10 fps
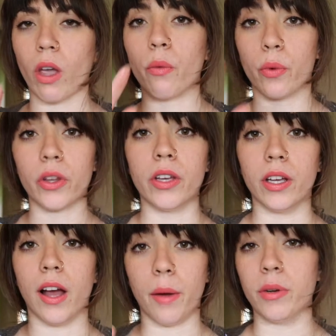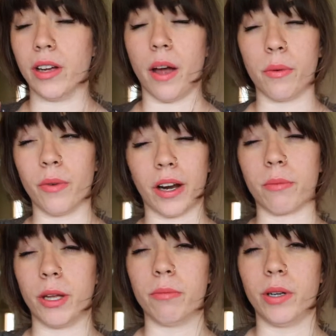Really, I would
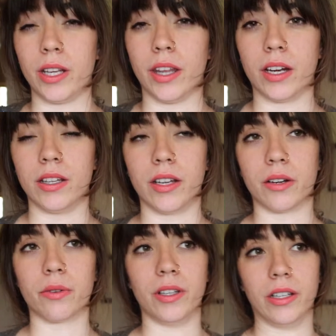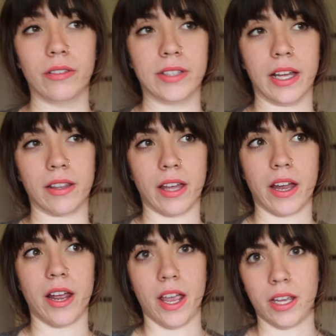recommend putting that in there. It really gives
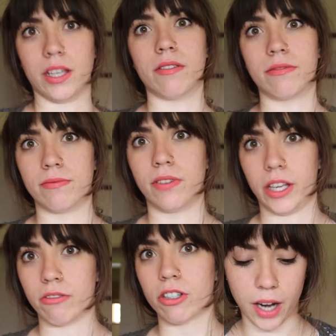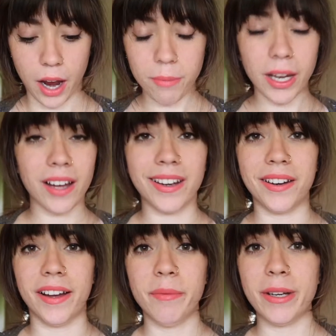that eggy flavor. I'm not
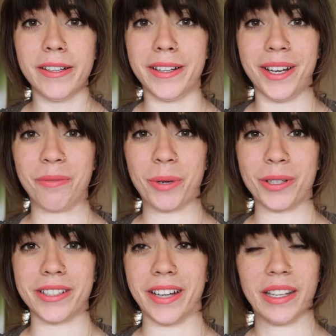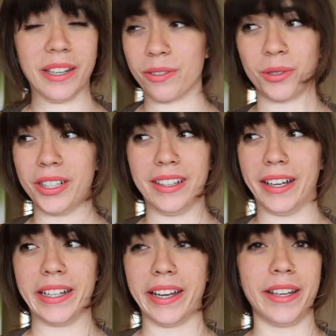an egg person. I never really
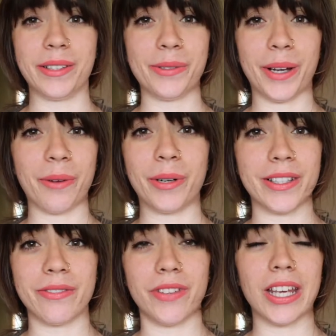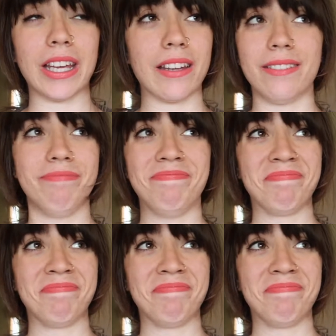liked eggs when I wasn't vegan.